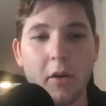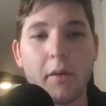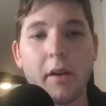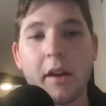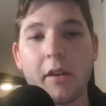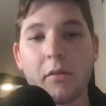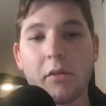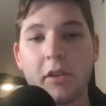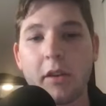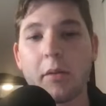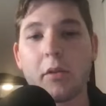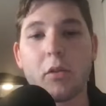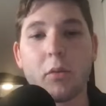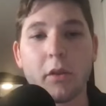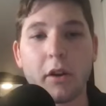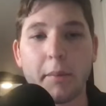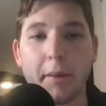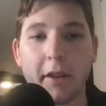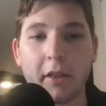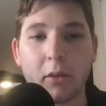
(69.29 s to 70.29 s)
and say what you
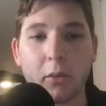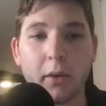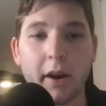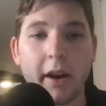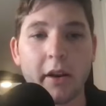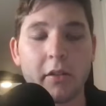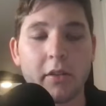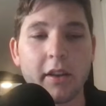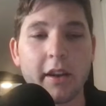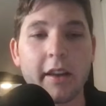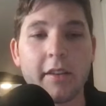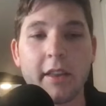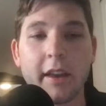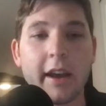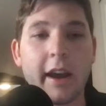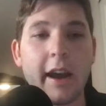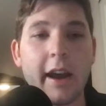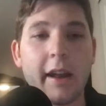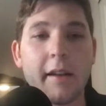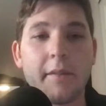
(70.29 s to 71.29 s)
want about the Raiders, they
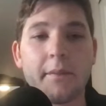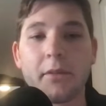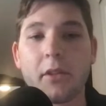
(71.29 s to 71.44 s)
got